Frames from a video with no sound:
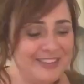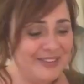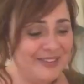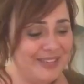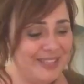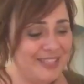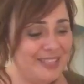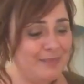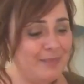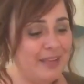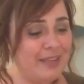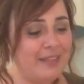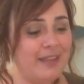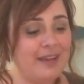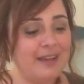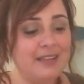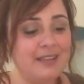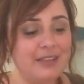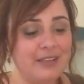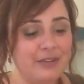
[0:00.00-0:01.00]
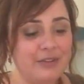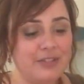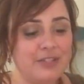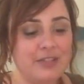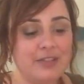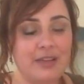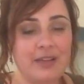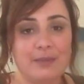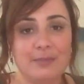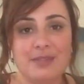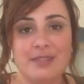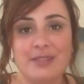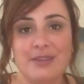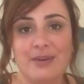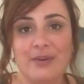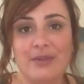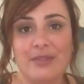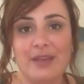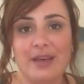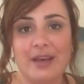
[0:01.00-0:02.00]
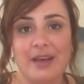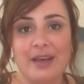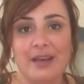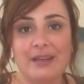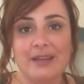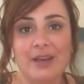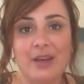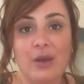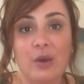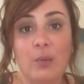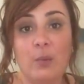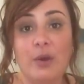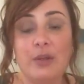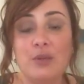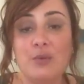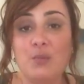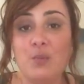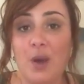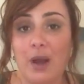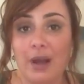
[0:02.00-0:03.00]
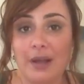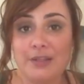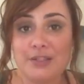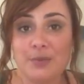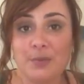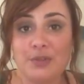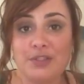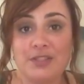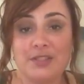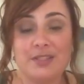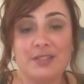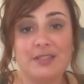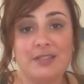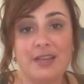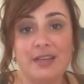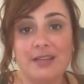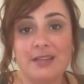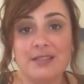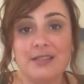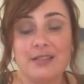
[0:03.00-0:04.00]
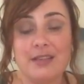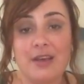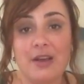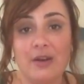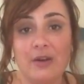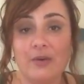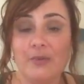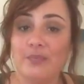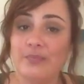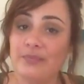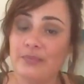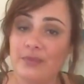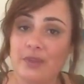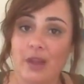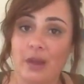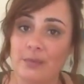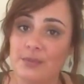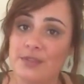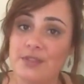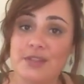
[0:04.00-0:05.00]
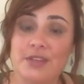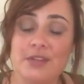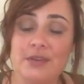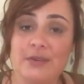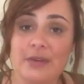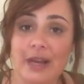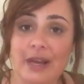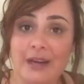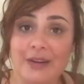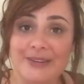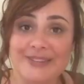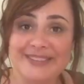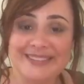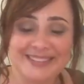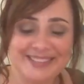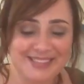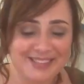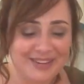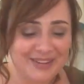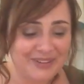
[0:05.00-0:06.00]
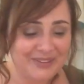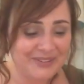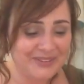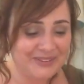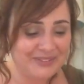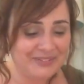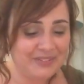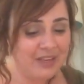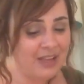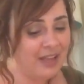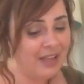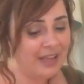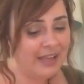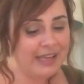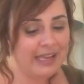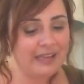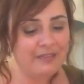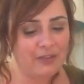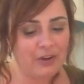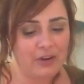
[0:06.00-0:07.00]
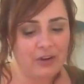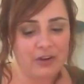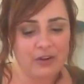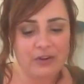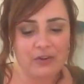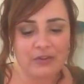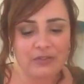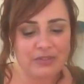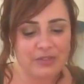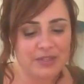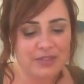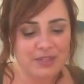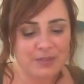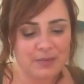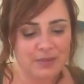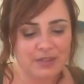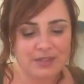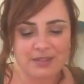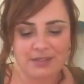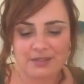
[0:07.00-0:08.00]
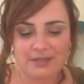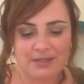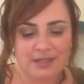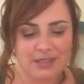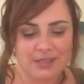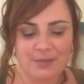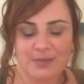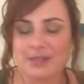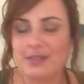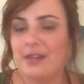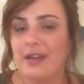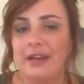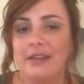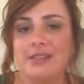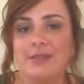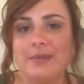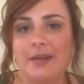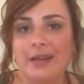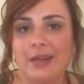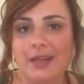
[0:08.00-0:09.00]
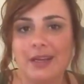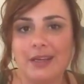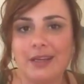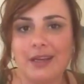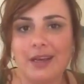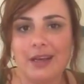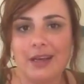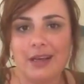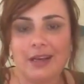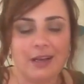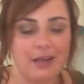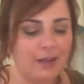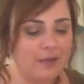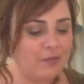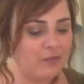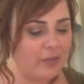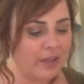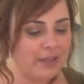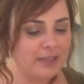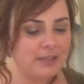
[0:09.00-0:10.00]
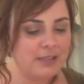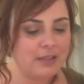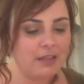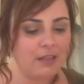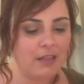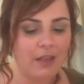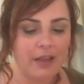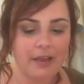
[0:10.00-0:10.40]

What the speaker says: You need to make that clear to them so that what you want, which is to take it slow, comes to you now. So, hey Virgo, this was a nice reading, nice and